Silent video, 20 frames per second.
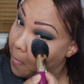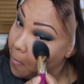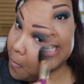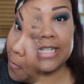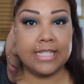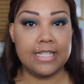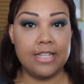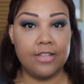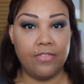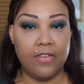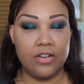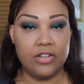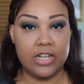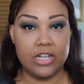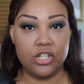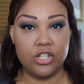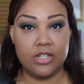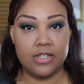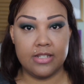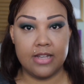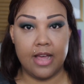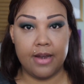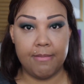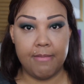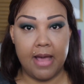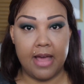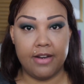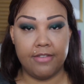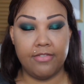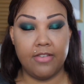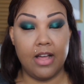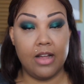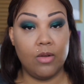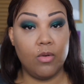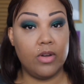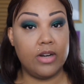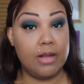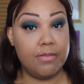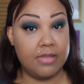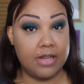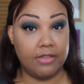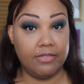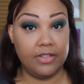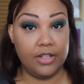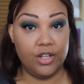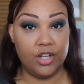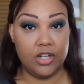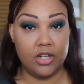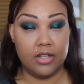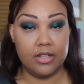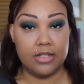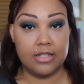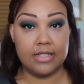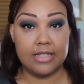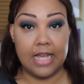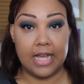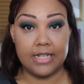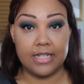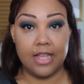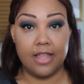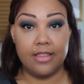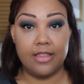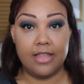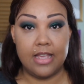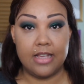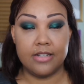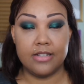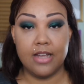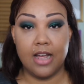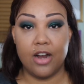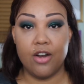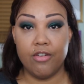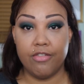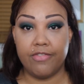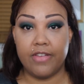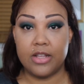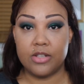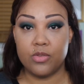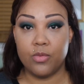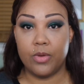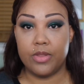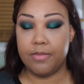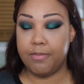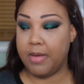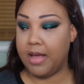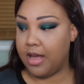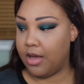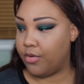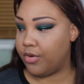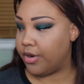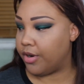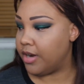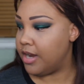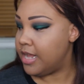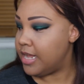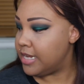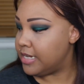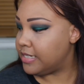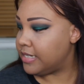Since the foundation is not a mattifying one, I'm definitely going to set the entire face with powder.